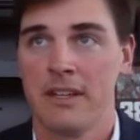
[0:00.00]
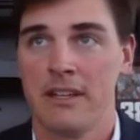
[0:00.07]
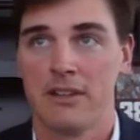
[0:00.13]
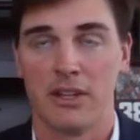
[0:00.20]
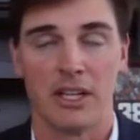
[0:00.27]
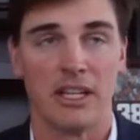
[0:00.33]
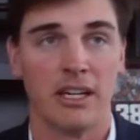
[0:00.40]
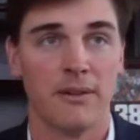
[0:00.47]

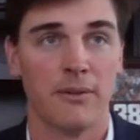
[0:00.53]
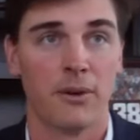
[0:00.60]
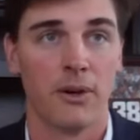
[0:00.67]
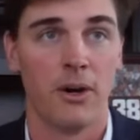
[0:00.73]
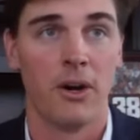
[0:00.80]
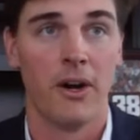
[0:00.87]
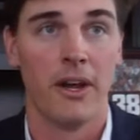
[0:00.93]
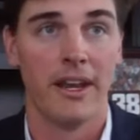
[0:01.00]
the giver
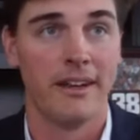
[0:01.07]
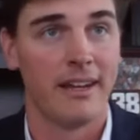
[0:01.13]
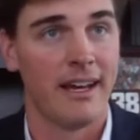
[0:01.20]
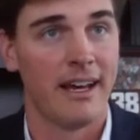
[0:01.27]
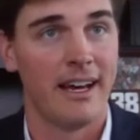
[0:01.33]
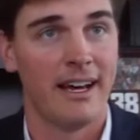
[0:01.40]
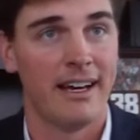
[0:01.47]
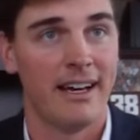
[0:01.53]
on, I
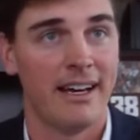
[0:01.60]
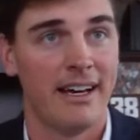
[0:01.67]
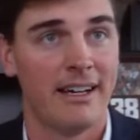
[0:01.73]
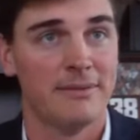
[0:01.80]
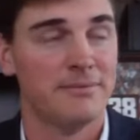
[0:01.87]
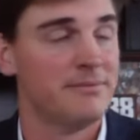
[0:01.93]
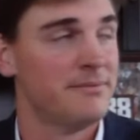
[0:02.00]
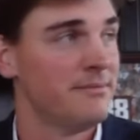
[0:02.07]

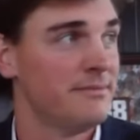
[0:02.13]
I,